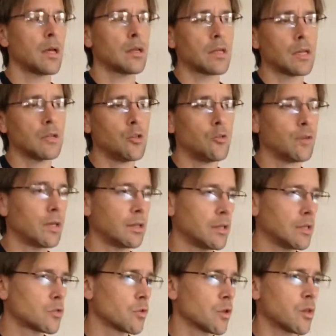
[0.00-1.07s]
And you've got
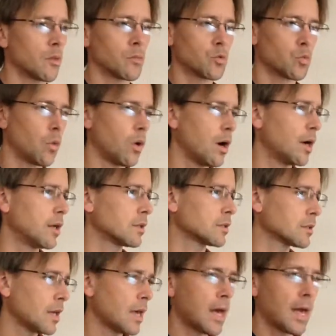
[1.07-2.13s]
these rhythms,
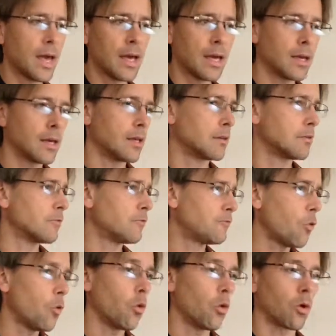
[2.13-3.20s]
1 and
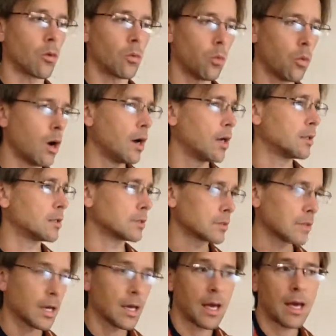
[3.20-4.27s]
4, 1
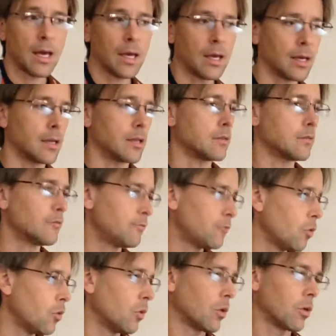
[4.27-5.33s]
and
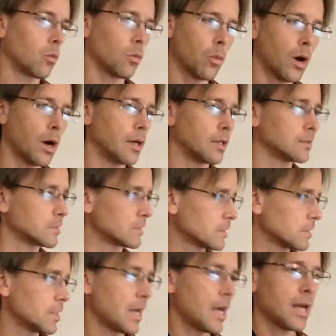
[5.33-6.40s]
4, 1
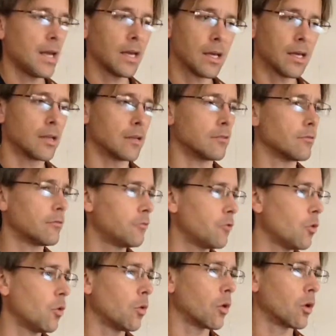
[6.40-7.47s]
and
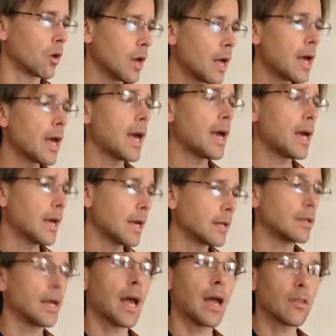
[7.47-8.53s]
4,
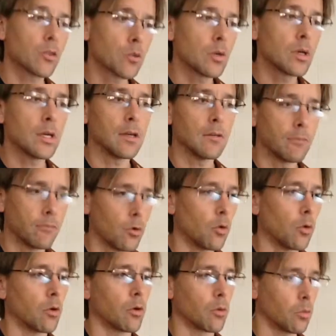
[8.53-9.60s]
and 3,
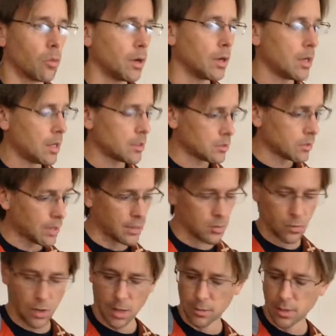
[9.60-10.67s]
4, 1. So that's
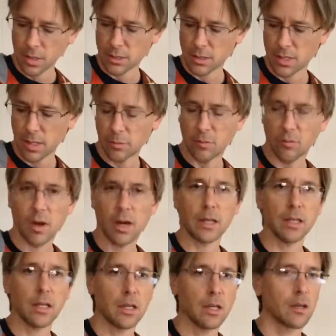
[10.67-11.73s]
why I'm kind of
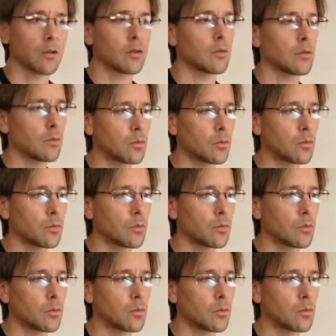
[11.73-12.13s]
subdividing here.